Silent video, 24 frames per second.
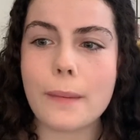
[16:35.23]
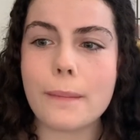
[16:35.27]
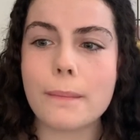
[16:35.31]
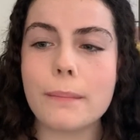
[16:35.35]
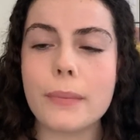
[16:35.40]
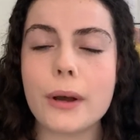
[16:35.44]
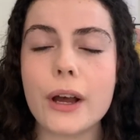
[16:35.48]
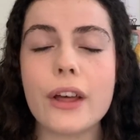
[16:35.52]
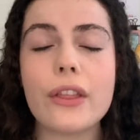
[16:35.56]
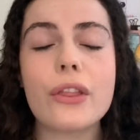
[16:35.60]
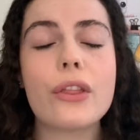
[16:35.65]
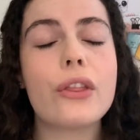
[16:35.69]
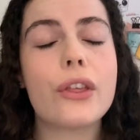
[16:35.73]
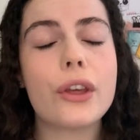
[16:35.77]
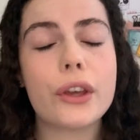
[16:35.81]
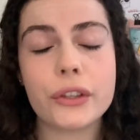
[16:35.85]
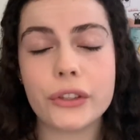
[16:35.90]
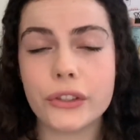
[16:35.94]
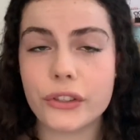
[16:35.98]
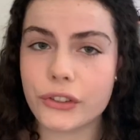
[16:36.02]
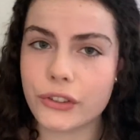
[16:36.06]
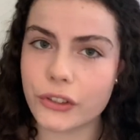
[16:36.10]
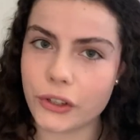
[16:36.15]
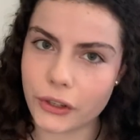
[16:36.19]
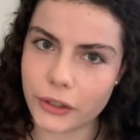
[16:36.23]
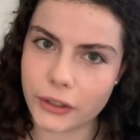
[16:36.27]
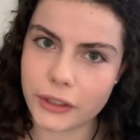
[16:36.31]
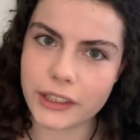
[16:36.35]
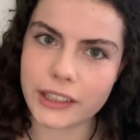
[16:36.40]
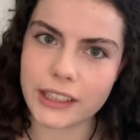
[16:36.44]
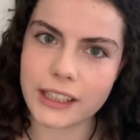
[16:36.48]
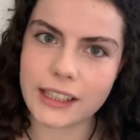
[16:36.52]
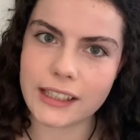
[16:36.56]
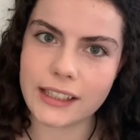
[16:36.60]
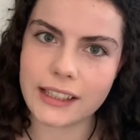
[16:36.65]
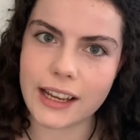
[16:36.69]
but the
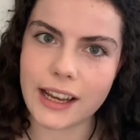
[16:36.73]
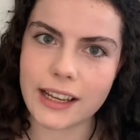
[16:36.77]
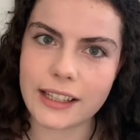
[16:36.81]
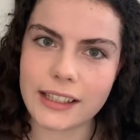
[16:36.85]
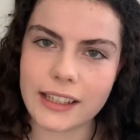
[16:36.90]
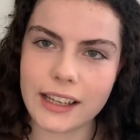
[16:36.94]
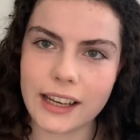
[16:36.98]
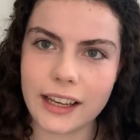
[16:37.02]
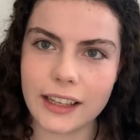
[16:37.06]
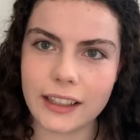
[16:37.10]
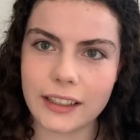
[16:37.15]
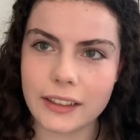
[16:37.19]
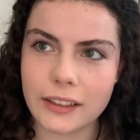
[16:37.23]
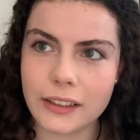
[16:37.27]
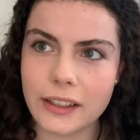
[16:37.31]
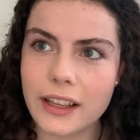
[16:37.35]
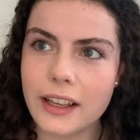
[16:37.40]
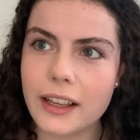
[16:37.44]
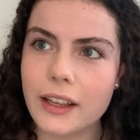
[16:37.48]
circus setting.